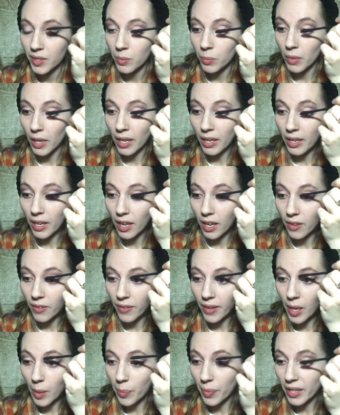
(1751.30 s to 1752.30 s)
But I love
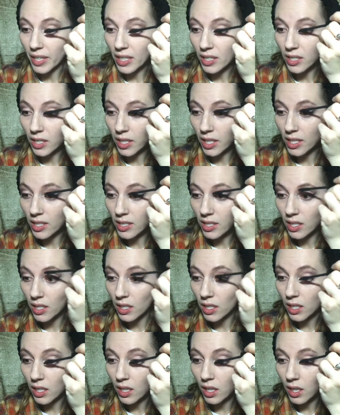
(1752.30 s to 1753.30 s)
Epic. It does
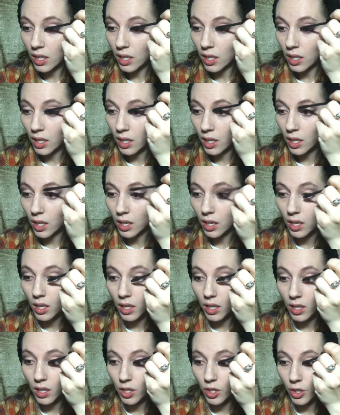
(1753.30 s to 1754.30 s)

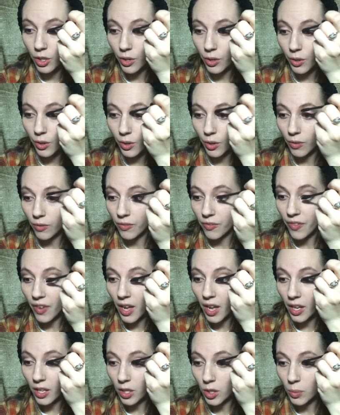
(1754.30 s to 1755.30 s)
curl,
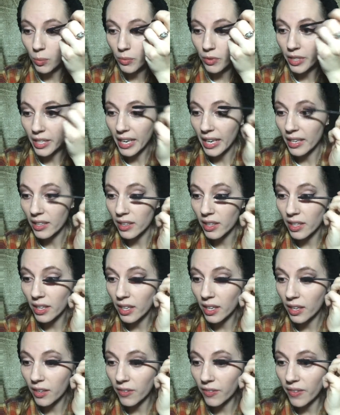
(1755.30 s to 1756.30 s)
volume, length, and
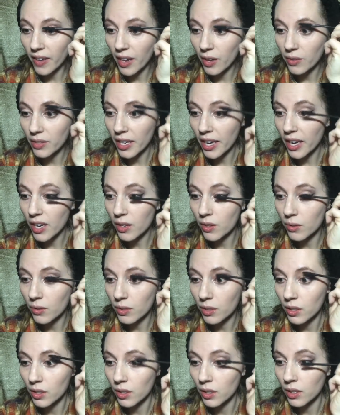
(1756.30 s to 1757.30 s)
I found out
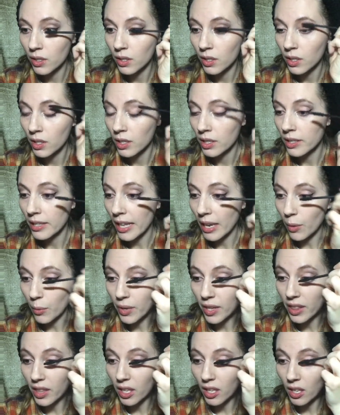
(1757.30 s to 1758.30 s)
that
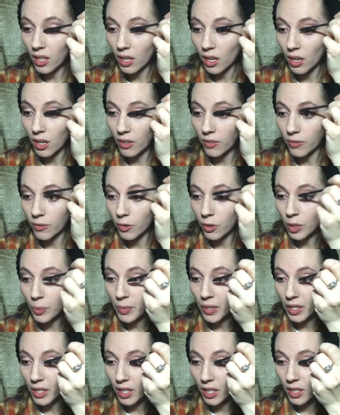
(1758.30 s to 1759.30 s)
within our
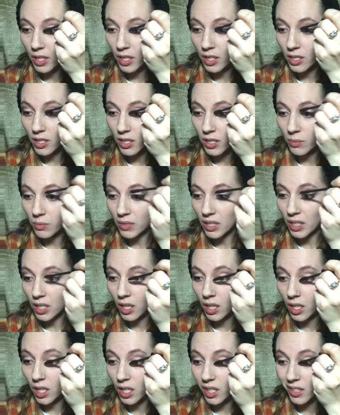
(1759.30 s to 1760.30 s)
formula there's something
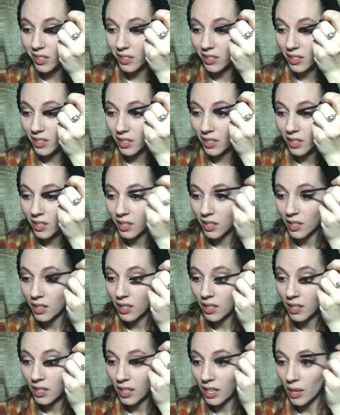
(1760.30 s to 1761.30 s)
called,
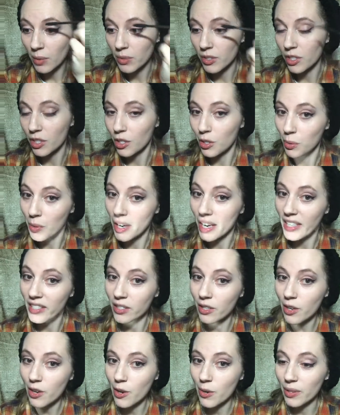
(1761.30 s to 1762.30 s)
and I'm sure you guys
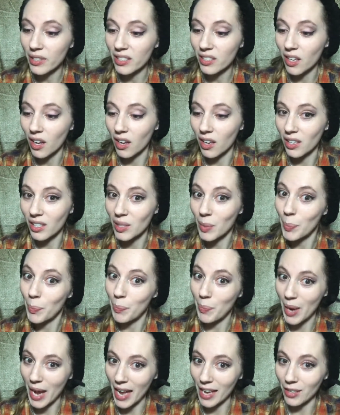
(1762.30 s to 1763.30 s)
know, it's called
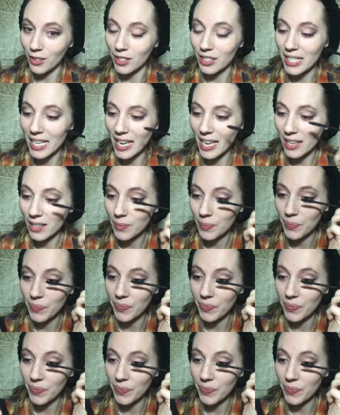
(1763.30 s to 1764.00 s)
biotin.